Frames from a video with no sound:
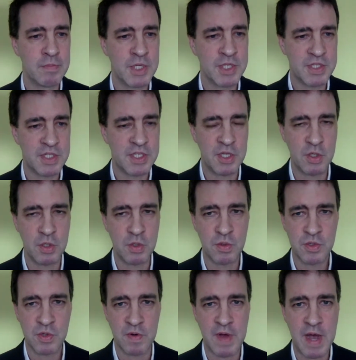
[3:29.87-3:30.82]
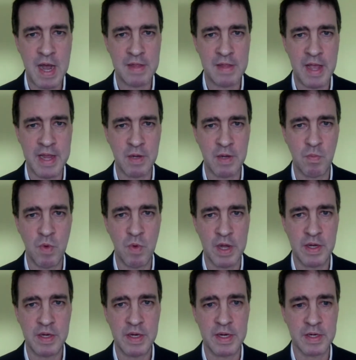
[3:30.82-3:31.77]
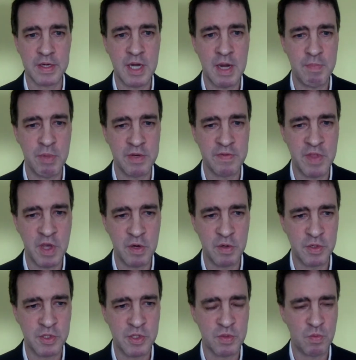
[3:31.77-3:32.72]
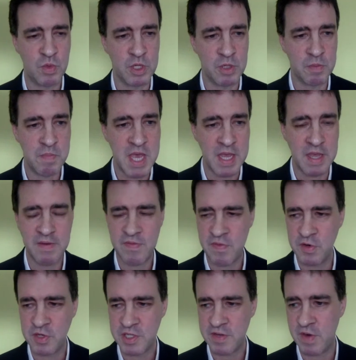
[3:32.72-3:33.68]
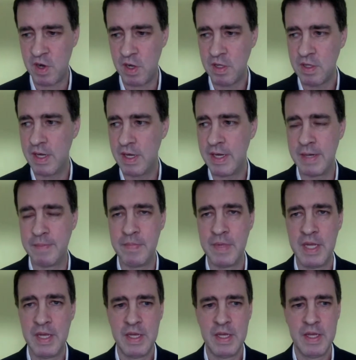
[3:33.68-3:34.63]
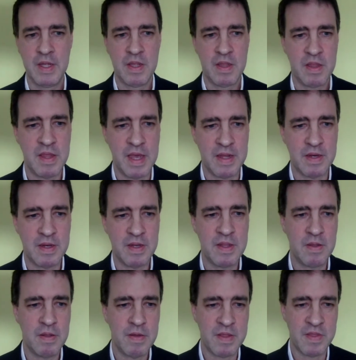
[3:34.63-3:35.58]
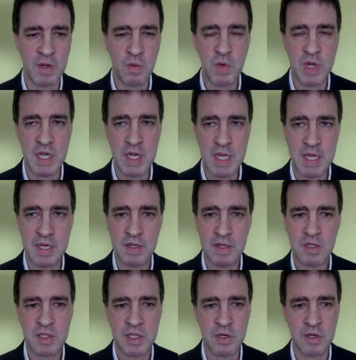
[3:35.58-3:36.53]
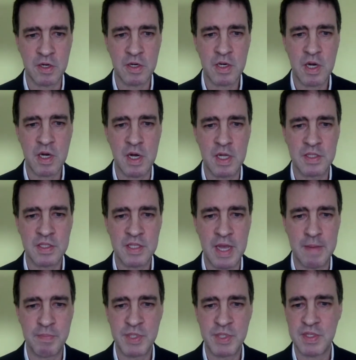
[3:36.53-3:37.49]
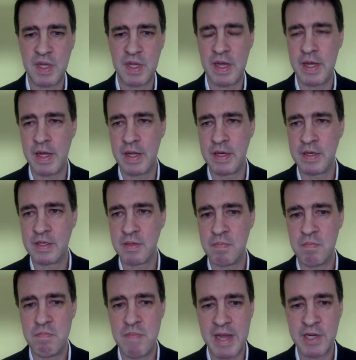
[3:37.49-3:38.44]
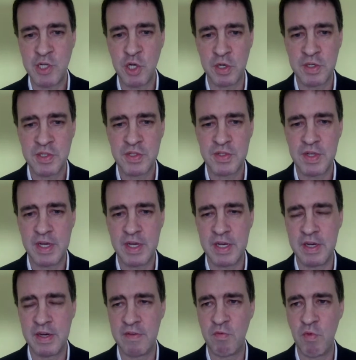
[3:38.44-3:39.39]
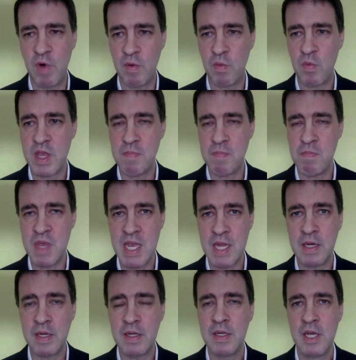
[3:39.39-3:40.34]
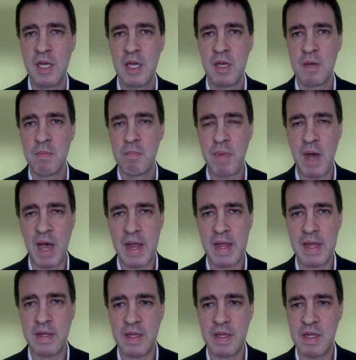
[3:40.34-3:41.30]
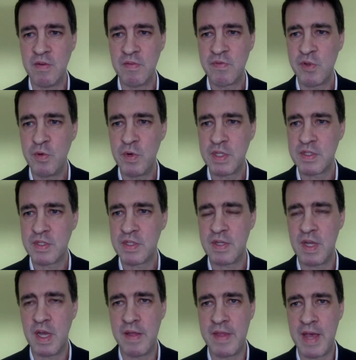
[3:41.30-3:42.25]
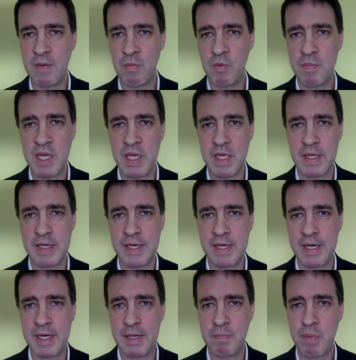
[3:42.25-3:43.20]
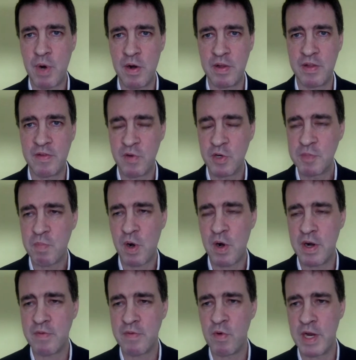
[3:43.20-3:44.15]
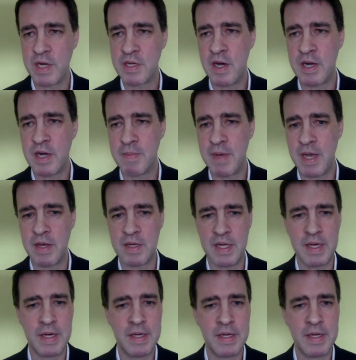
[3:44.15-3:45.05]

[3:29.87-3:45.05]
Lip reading: Just to sort of highlight what a couple of those will be. First of all, that I think we need clear concepts and measures of what we mean by influence, and that will be the first part of what I talk about,